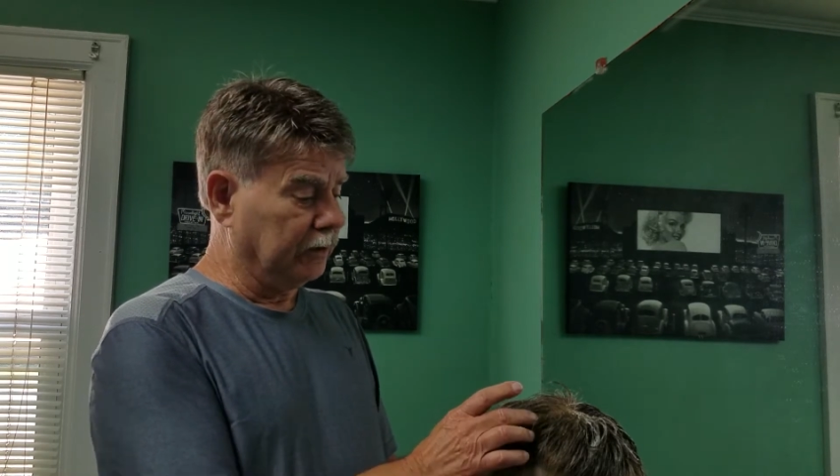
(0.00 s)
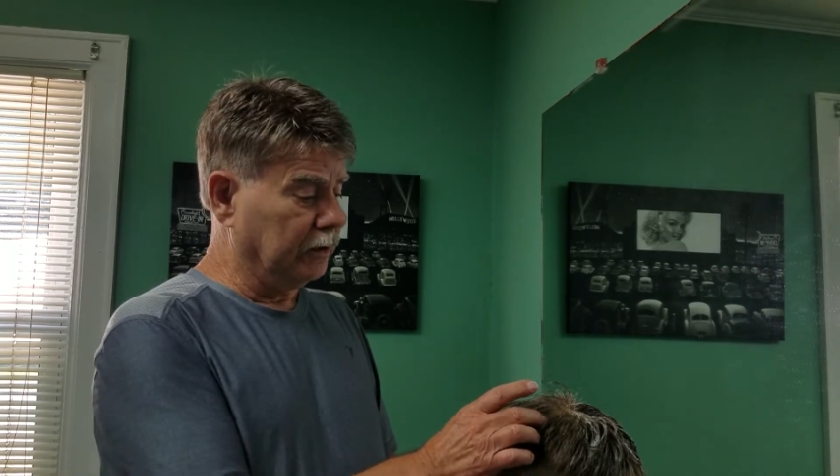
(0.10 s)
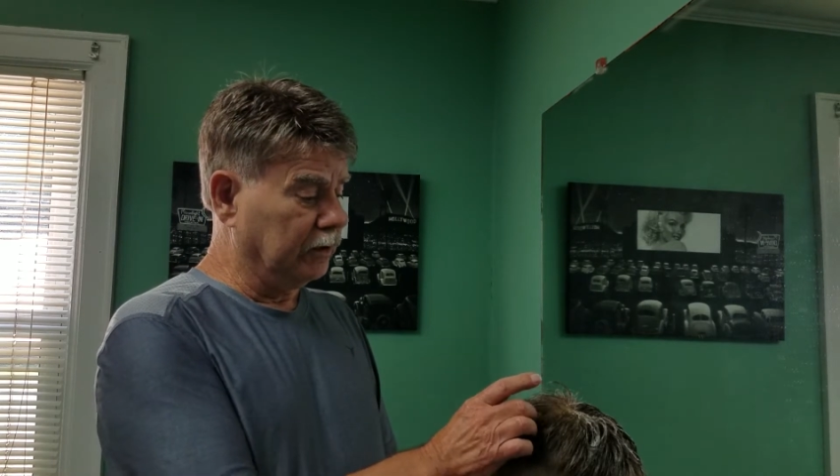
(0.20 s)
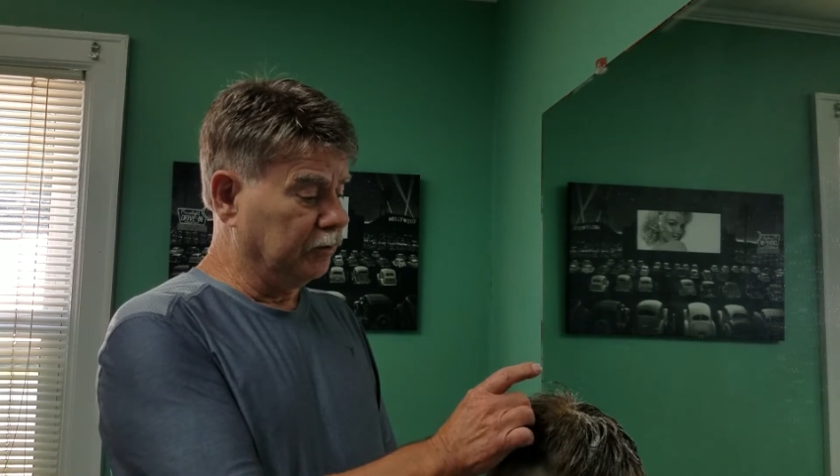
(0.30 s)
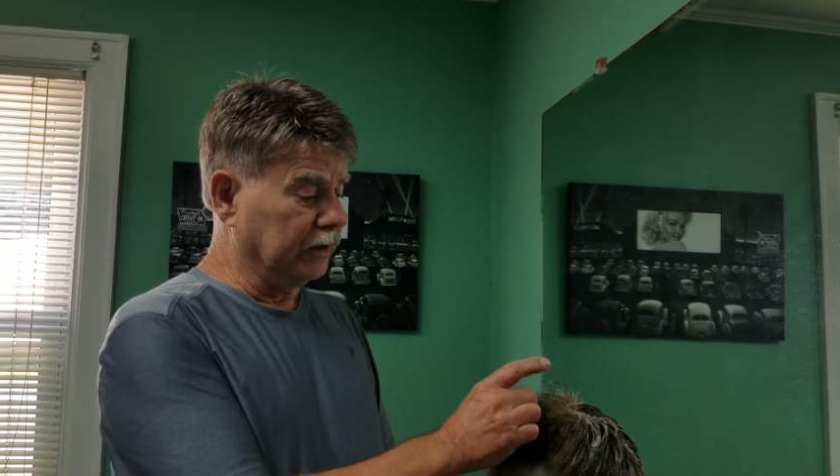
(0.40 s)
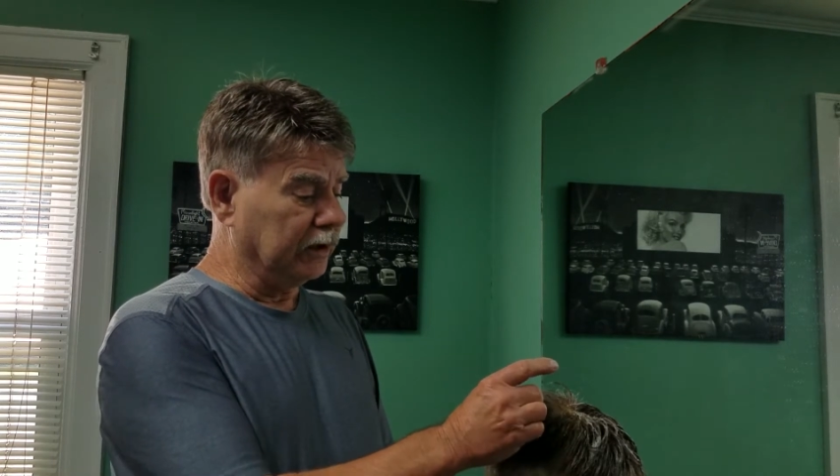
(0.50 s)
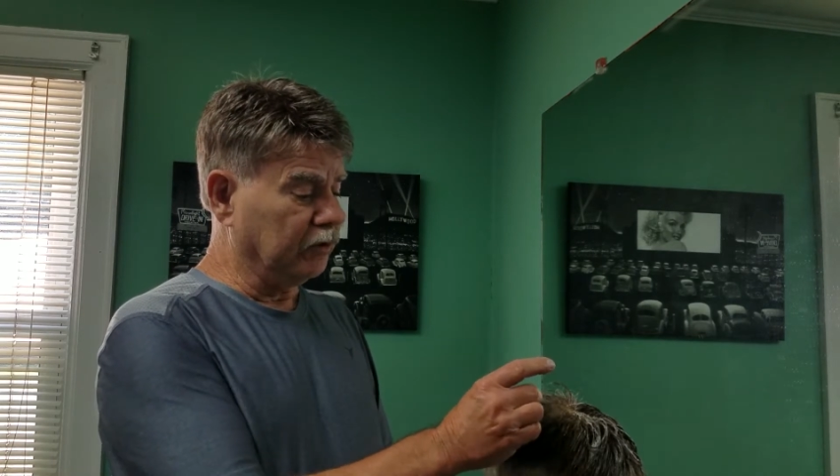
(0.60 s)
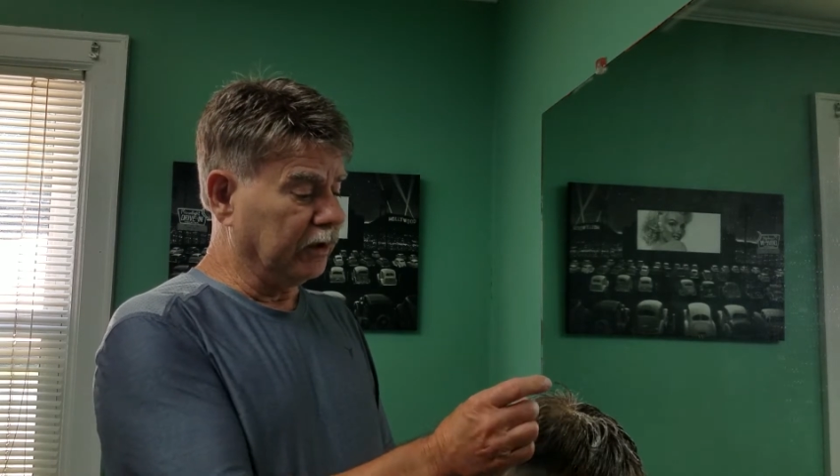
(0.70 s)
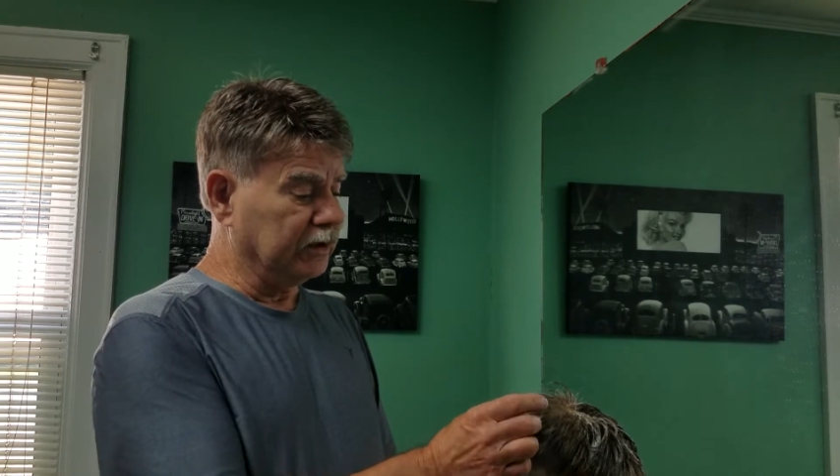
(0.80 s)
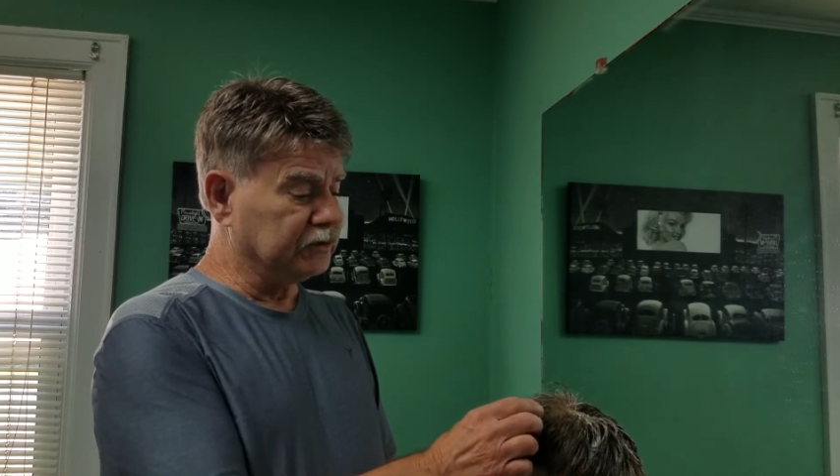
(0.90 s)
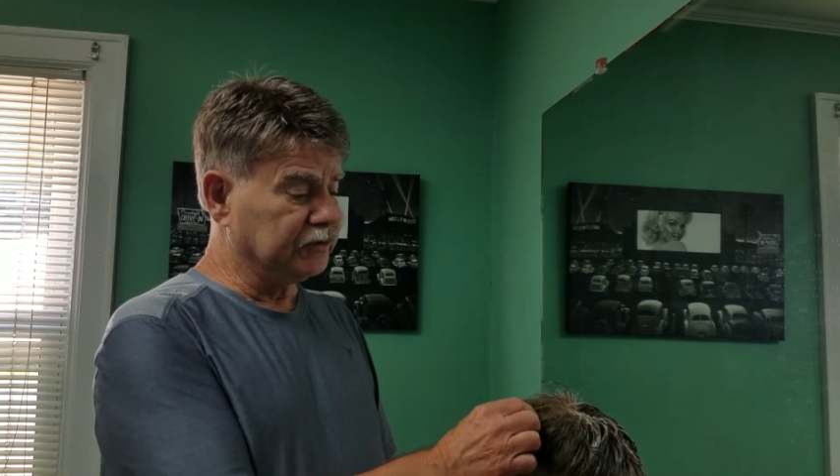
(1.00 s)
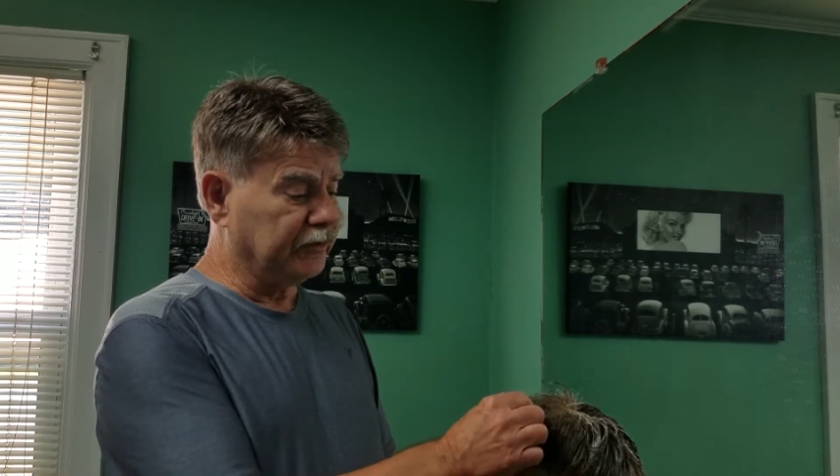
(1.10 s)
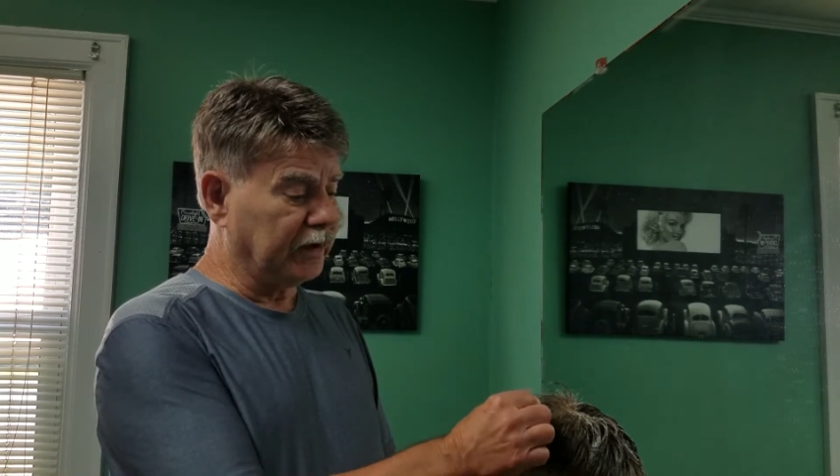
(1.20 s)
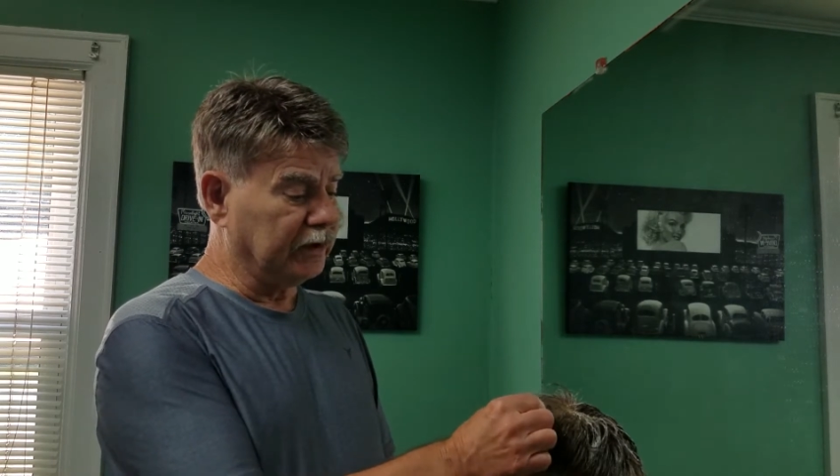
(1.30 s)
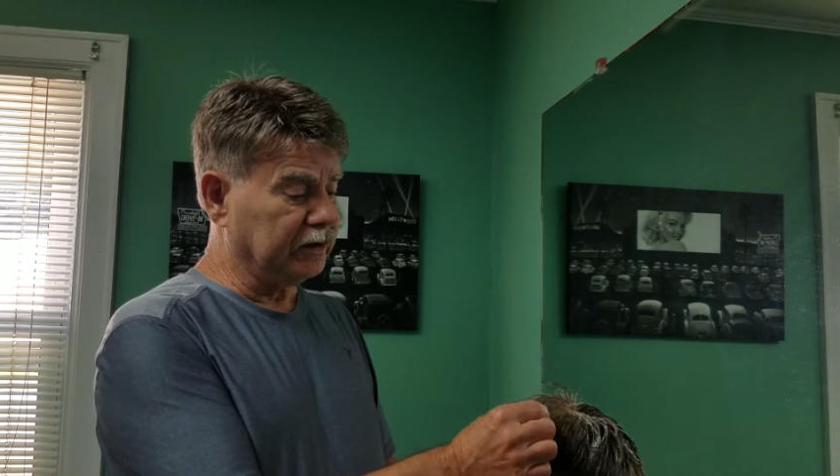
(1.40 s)
But anyway, it's
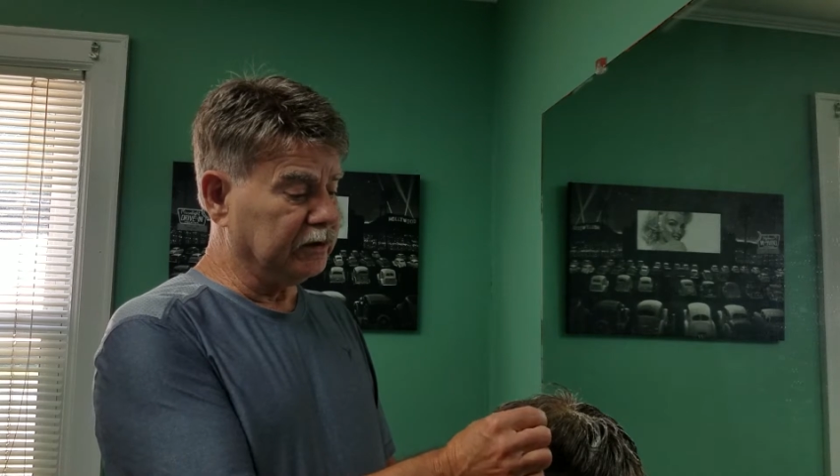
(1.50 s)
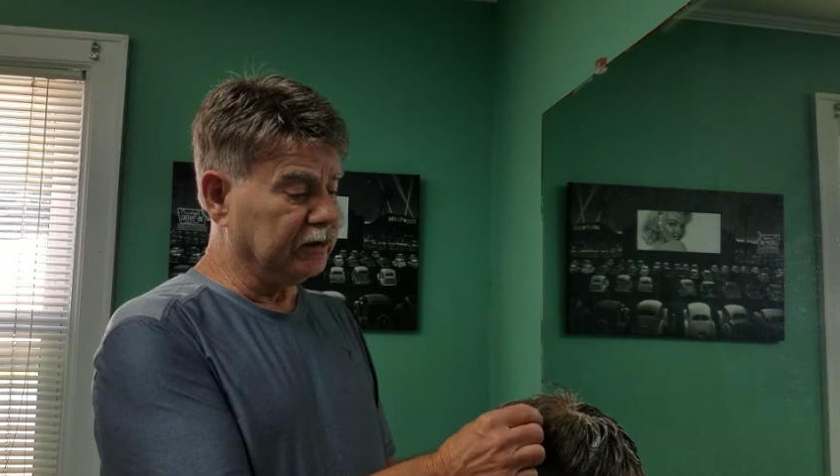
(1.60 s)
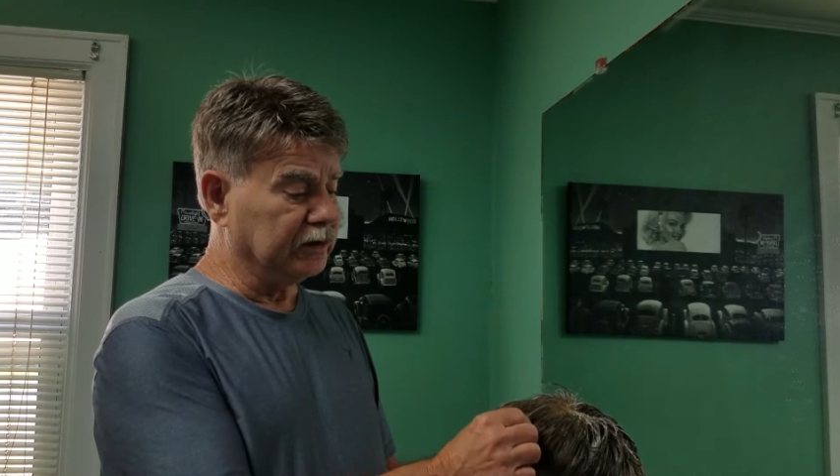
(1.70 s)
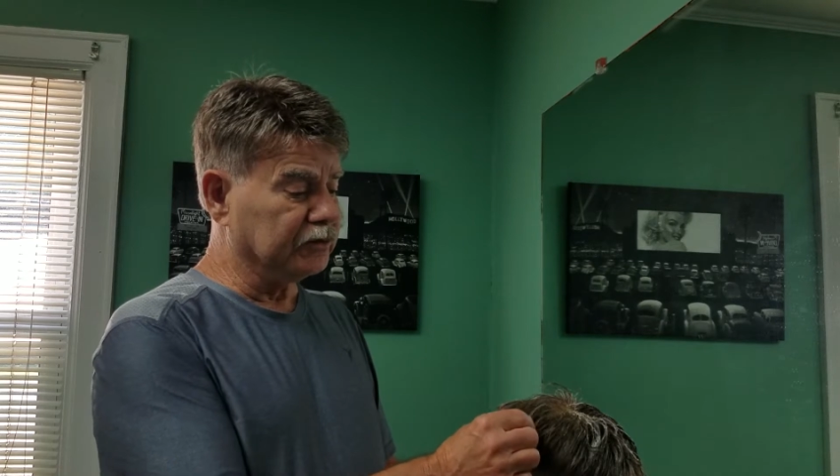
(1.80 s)
faded and it's